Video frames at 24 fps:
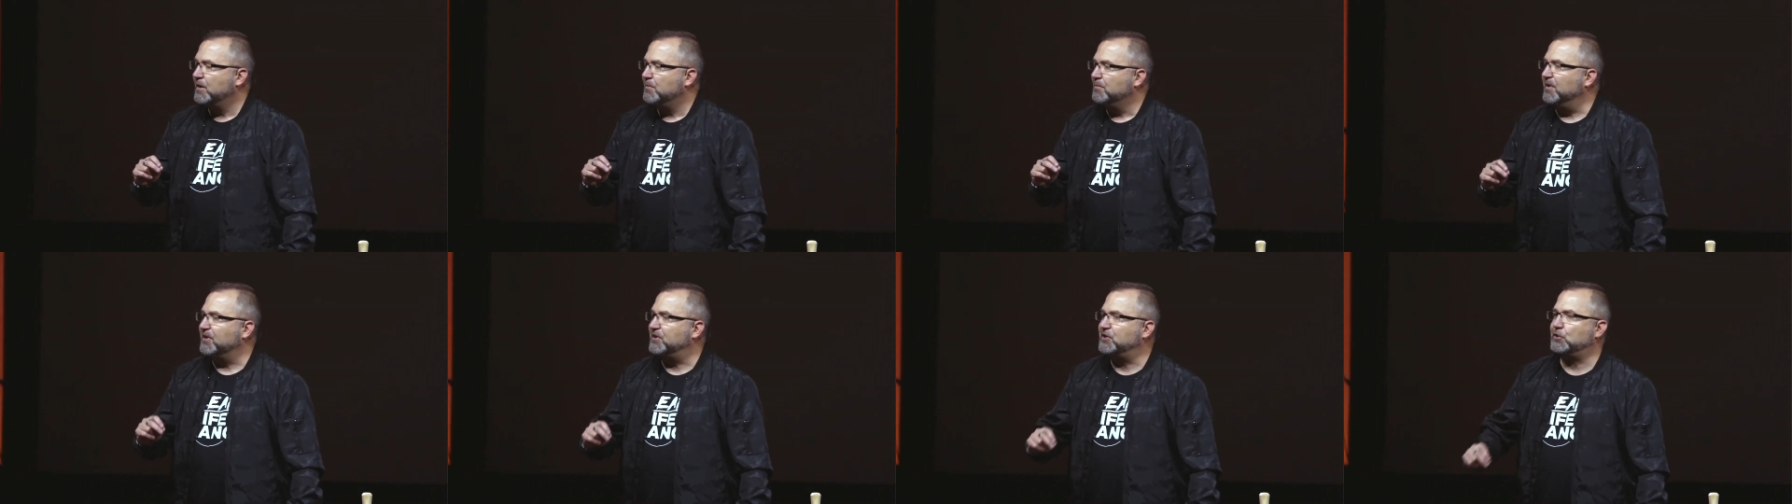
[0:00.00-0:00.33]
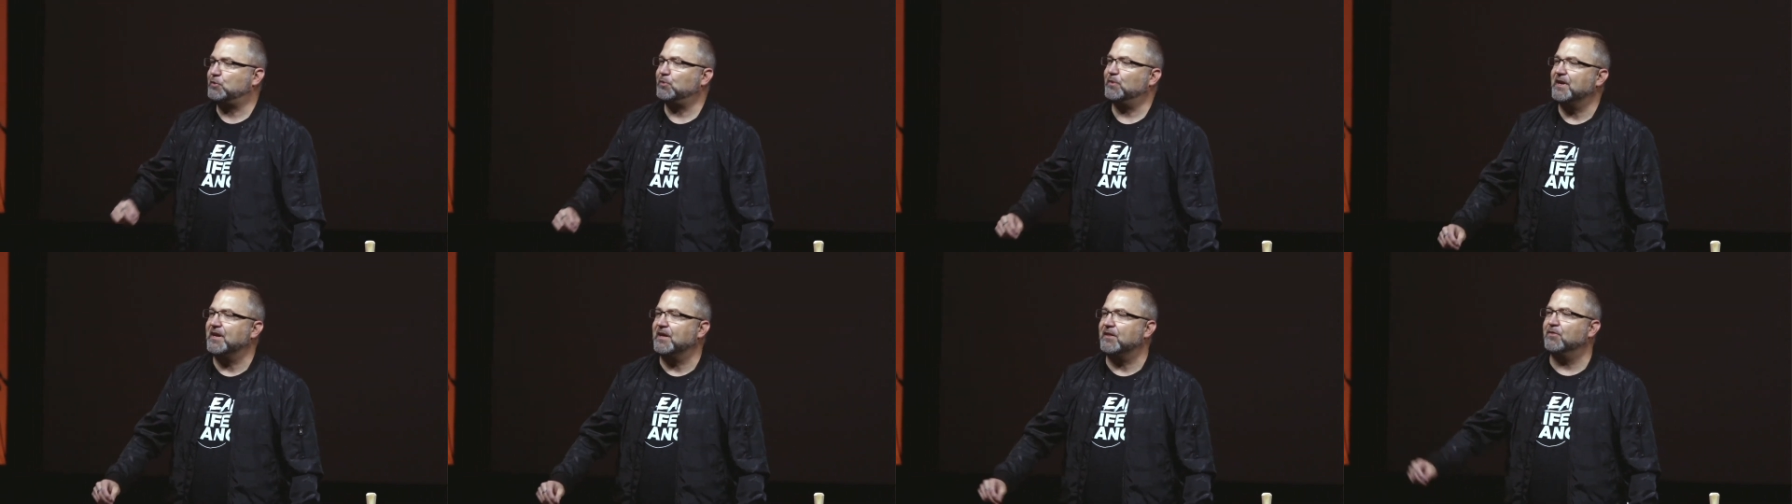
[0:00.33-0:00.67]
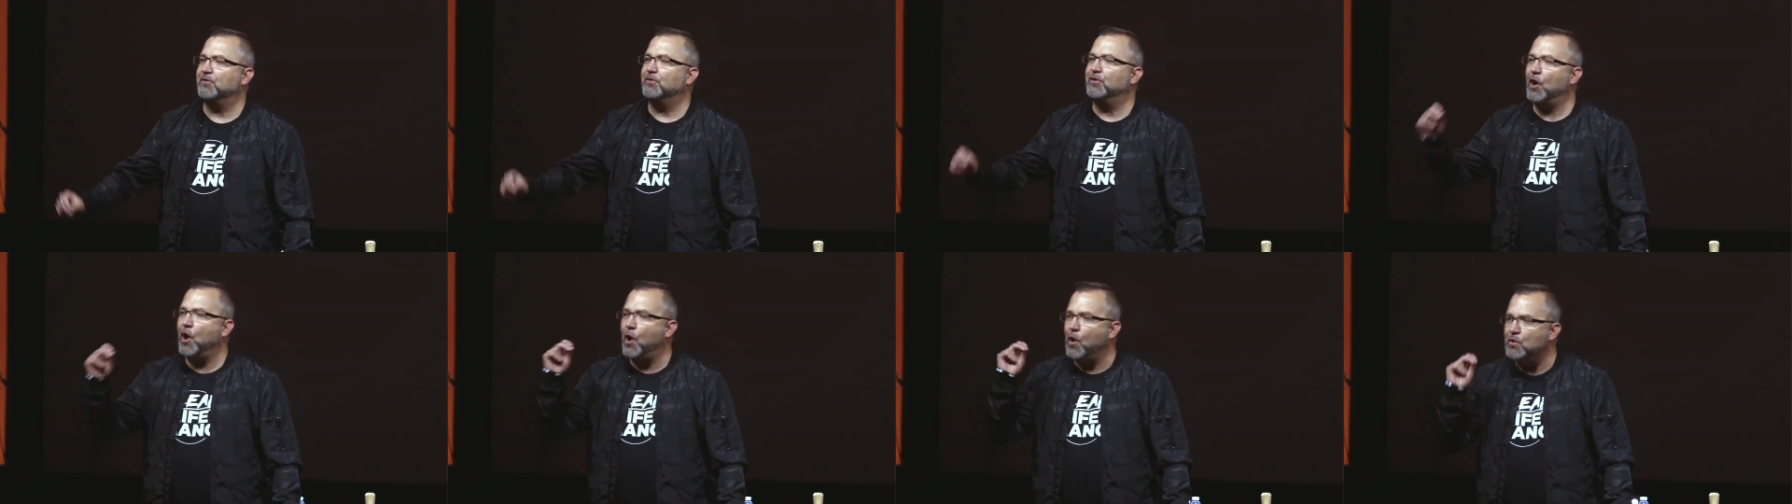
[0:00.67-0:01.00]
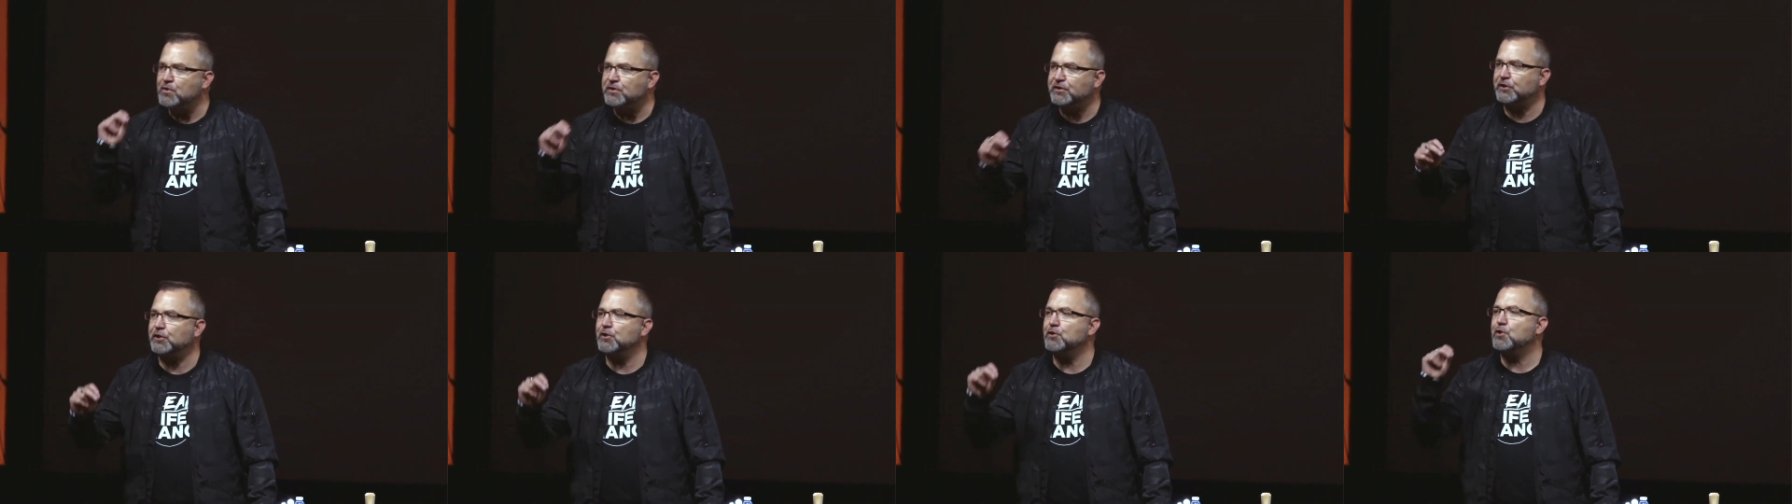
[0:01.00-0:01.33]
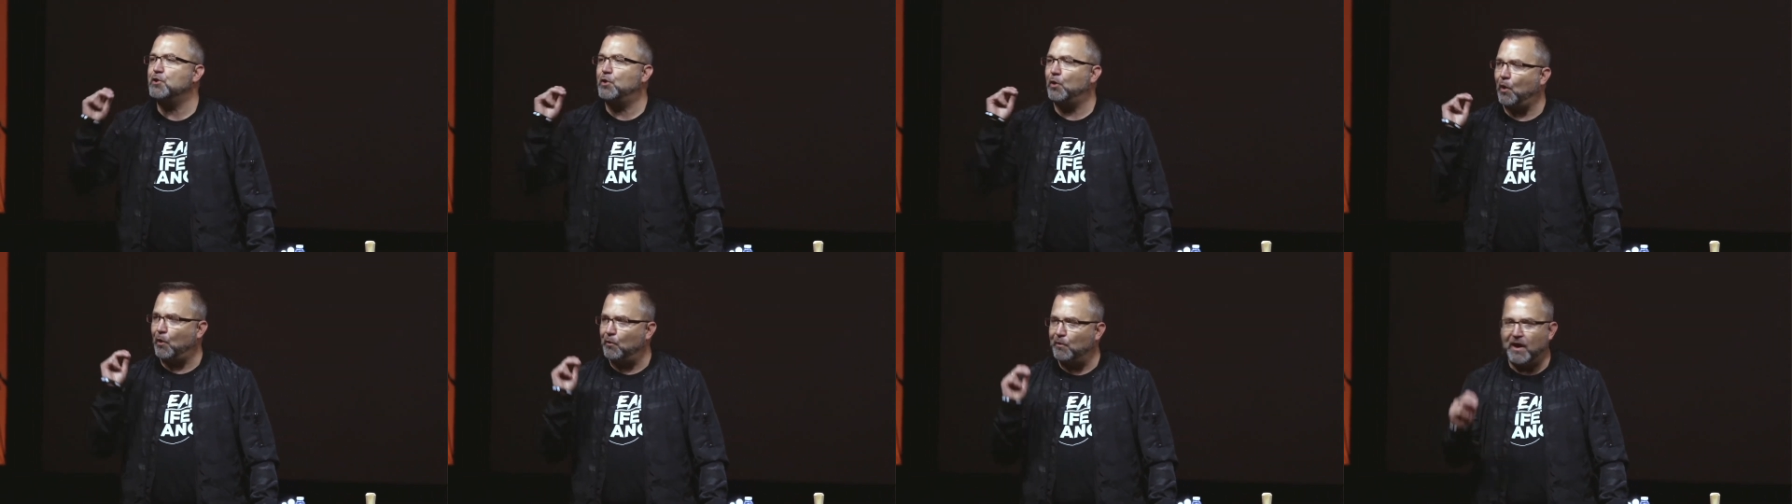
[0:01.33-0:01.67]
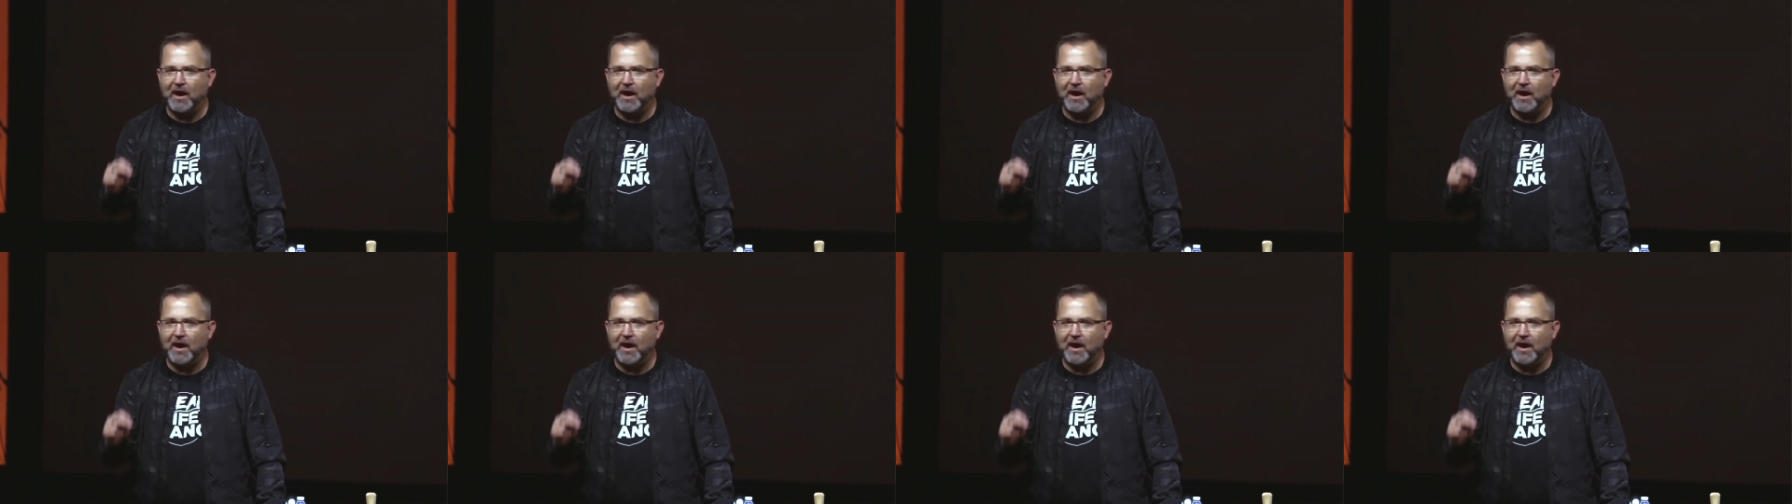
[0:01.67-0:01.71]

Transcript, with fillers: between those who grow